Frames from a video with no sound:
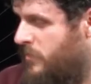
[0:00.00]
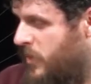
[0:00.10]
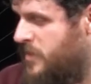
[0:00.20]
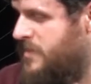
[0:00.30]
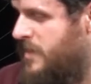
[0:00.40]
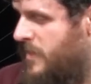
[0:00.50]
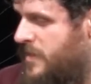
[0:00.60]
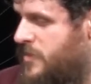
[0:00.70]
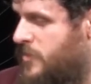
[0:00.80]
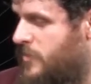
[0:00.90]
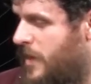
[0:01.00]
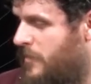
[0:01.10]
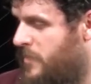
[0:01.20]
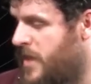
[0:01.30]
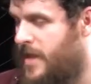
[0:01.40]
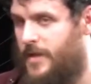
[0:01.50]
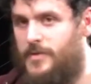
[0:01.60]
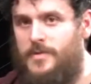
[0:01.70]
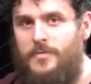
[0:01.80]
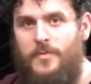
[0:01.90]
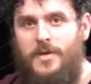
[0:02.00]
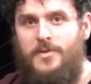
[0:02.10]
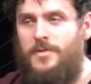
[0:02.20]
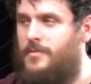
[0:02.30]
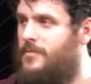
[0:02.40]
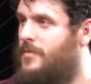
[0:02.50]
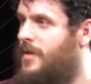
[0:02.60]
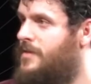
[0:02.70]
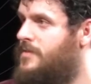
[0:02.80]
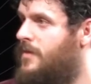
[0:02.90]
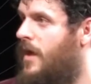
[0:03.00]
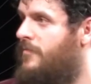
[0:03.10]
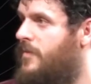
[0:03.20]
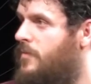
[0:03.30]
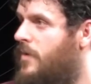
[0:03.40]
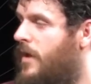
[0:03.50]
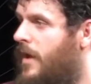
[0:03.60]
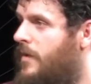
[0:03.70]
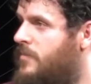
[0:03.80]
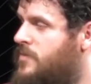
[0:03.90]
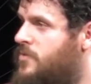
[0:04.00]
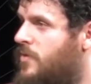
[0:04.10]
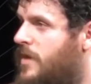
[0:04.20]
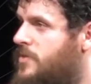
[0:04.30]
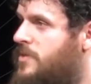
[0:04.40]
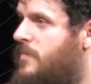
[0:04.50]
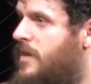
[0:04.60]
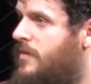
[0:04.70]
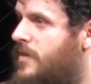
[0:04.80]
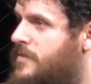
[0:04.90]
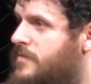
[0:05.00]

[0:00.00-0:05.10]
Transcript: puts them into uh, pigs, which is so, often uh, strange to many of us.